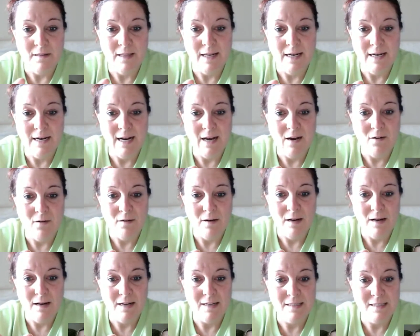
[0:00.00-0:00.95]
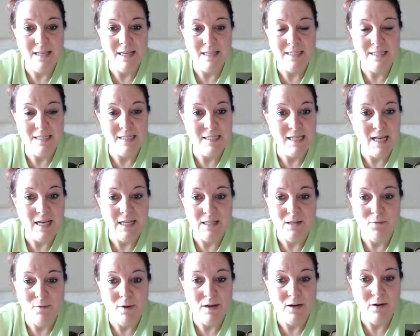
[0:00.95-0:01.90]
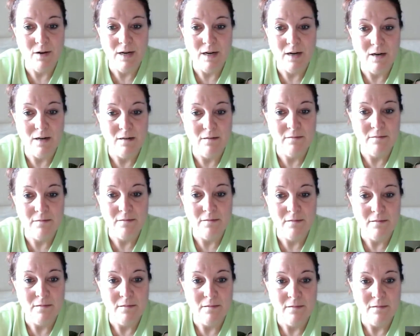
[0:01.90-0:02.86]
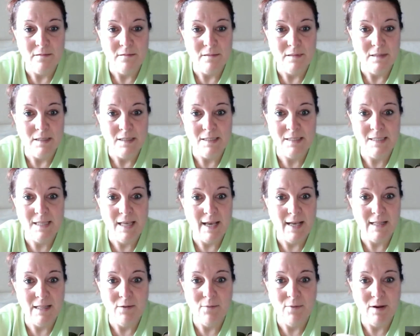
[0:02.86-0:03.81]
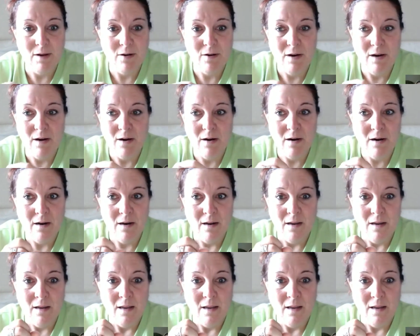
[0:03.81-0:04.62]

Let it out, because that's exactly why you're here. Exactly why you're here.